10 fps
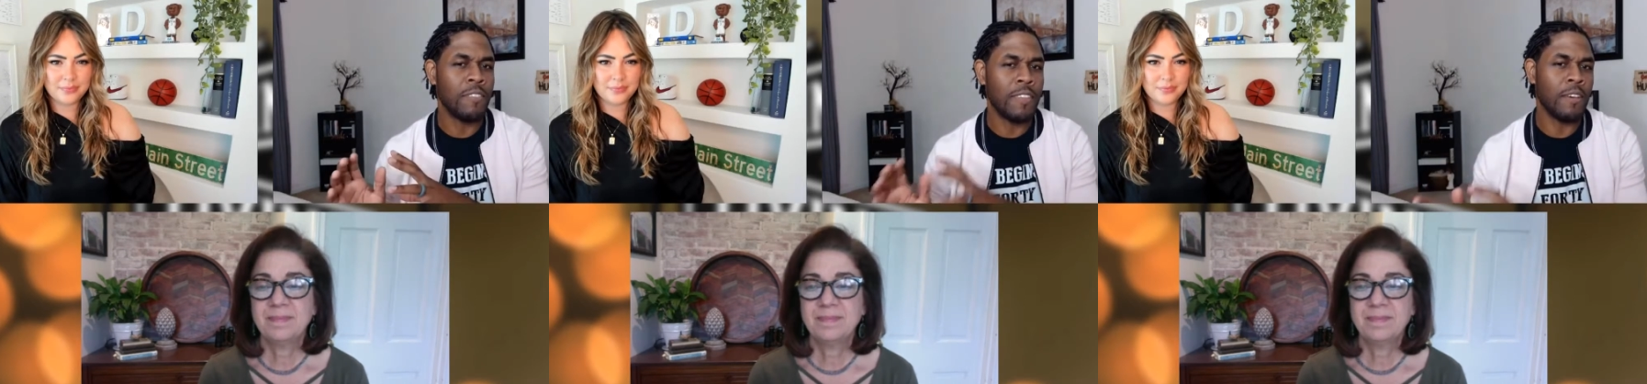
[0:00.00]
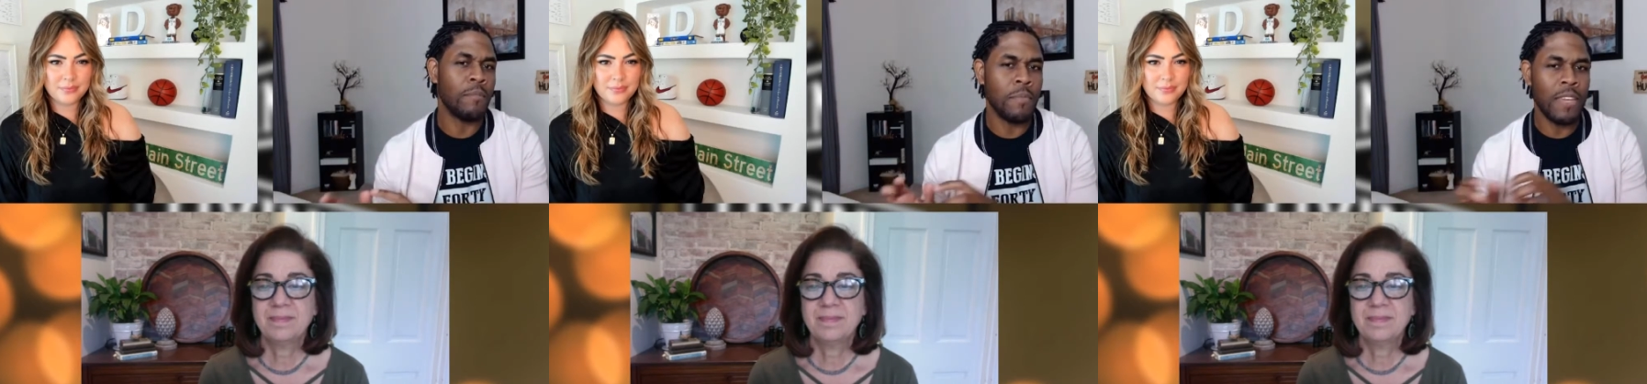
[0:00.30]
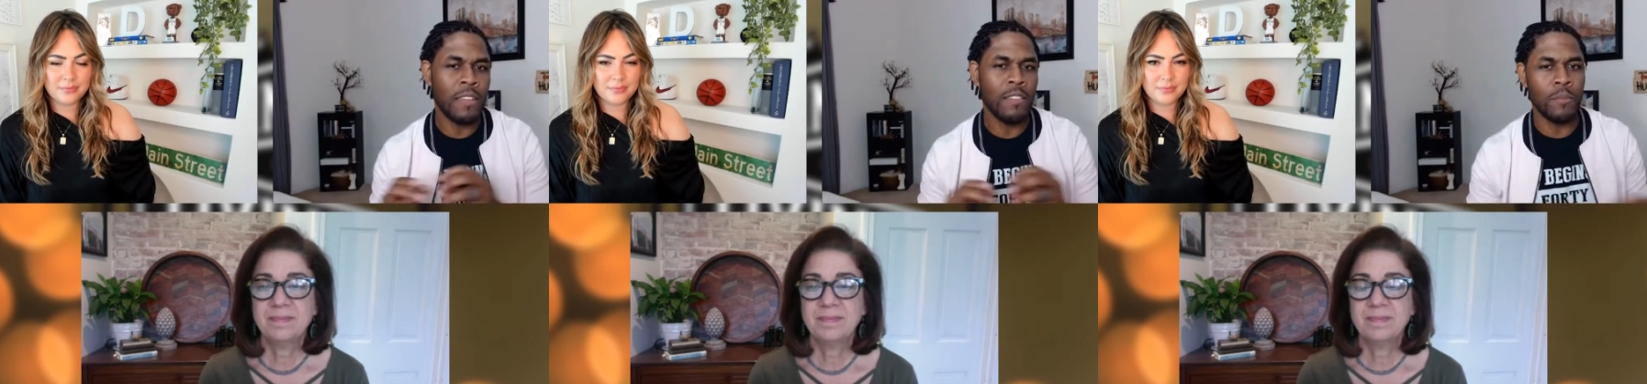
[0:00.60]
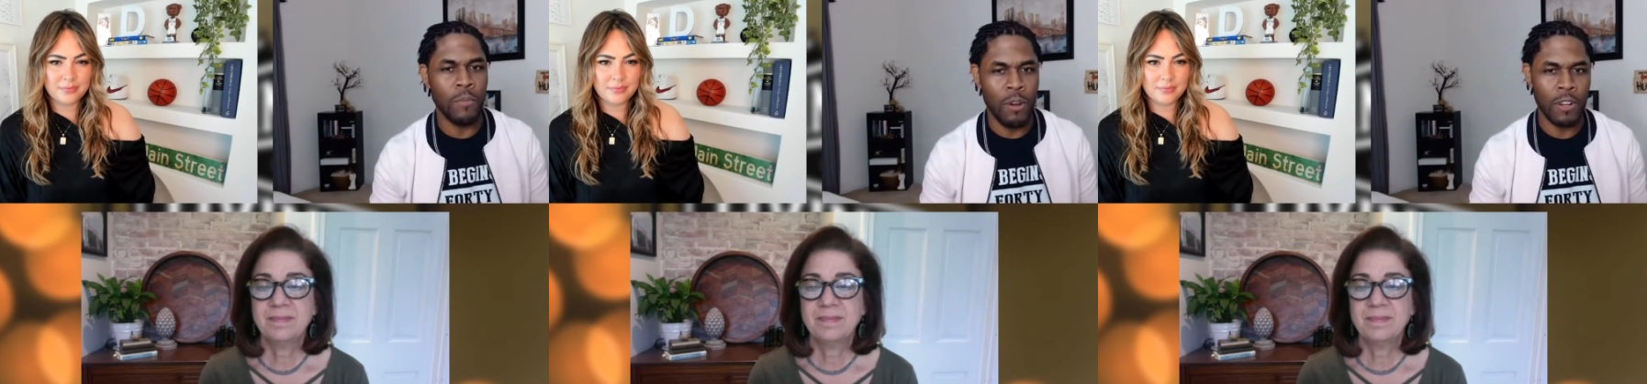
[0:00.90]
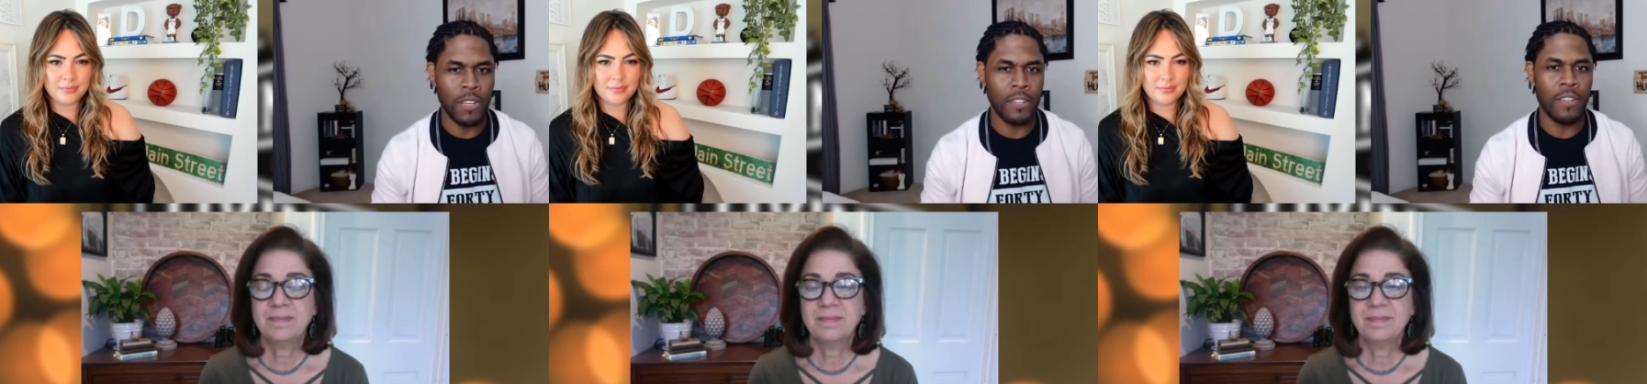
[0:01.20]
Speaker 1: them in the
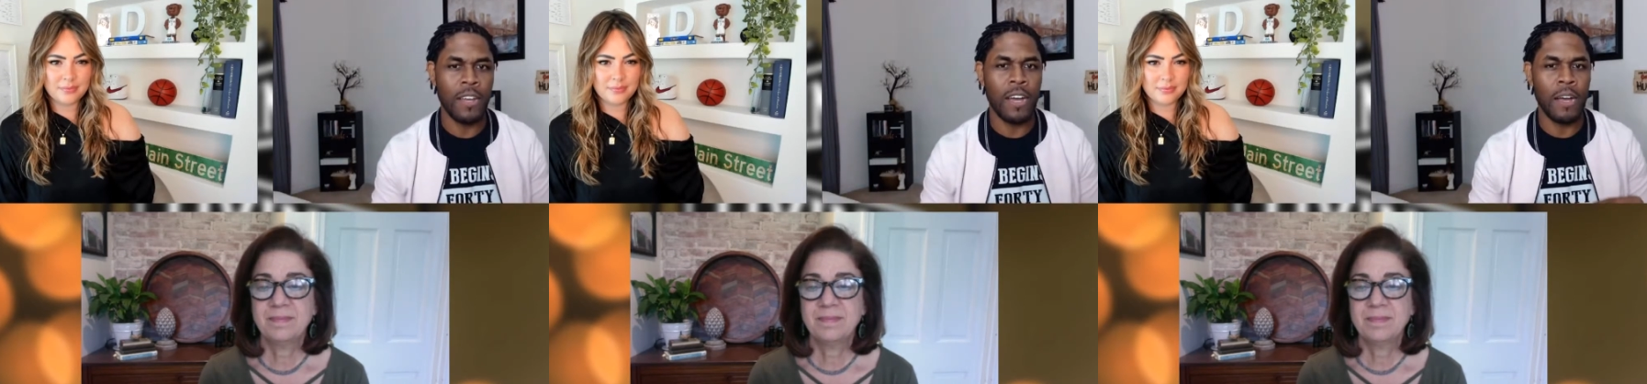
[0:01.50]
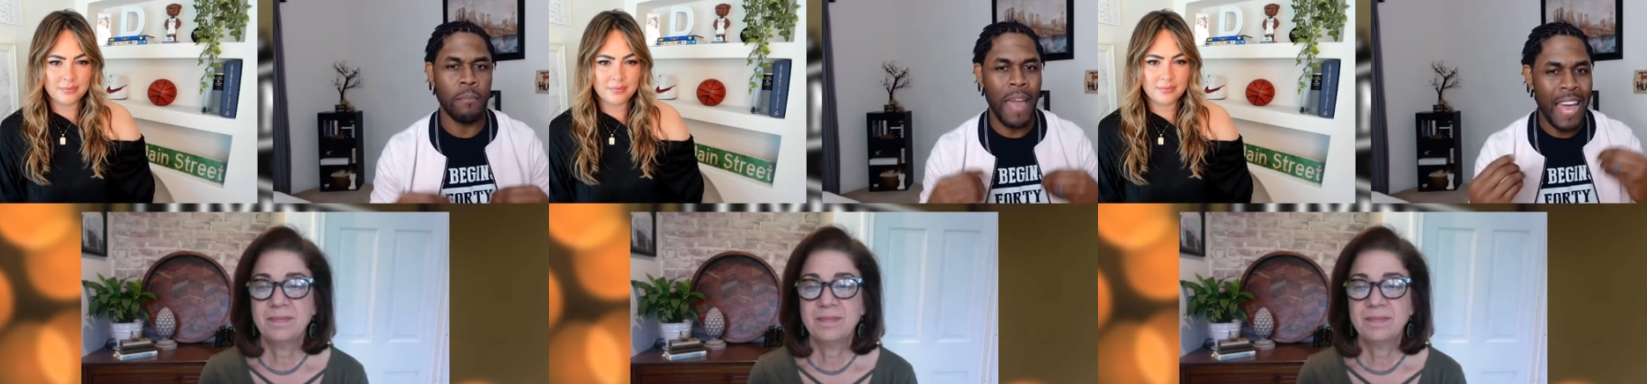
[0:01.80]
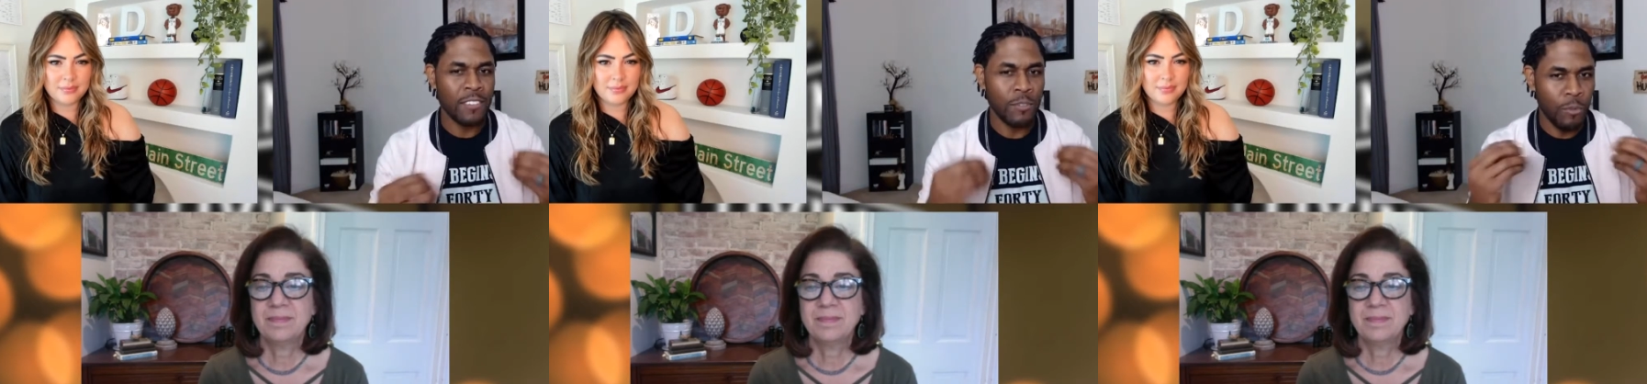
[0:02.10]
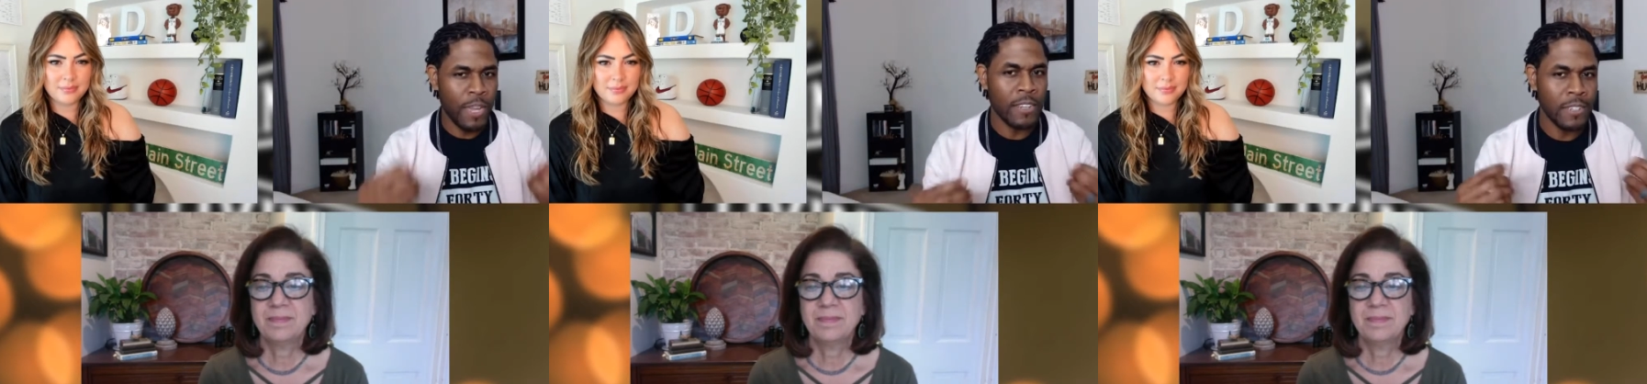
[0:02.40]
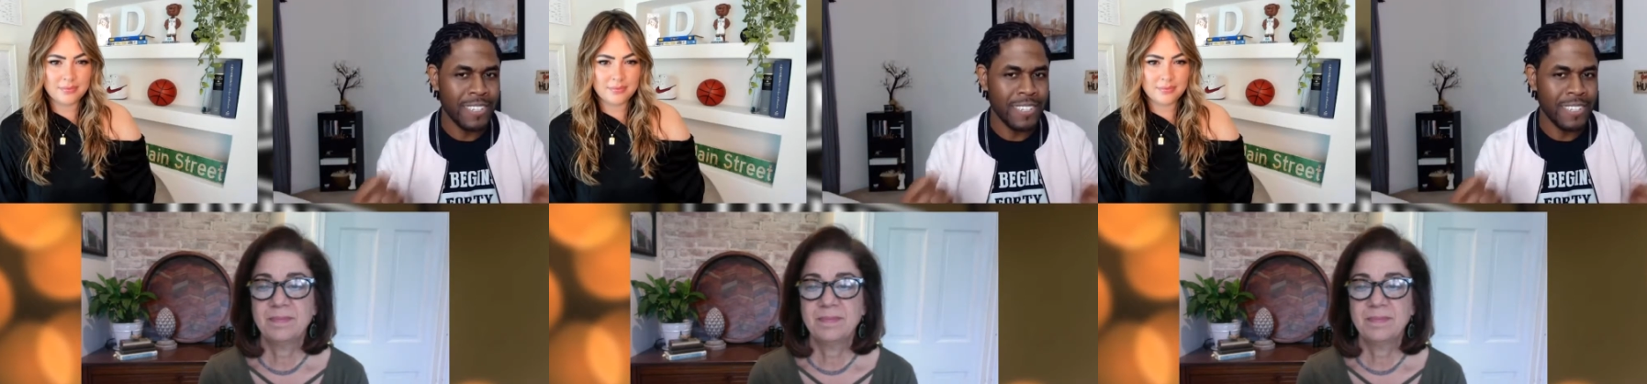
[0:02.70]
market um, as a way to